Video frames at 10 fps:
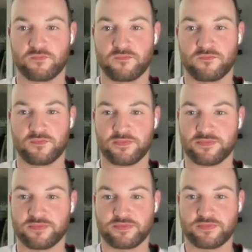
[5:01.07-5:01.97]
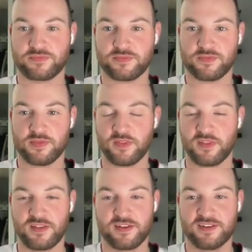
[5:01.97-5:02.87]

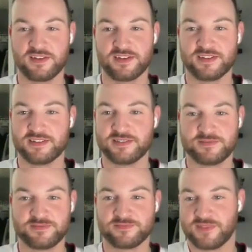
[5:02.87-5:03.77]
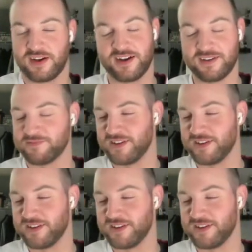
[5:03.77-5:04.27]
This person isn't speaking.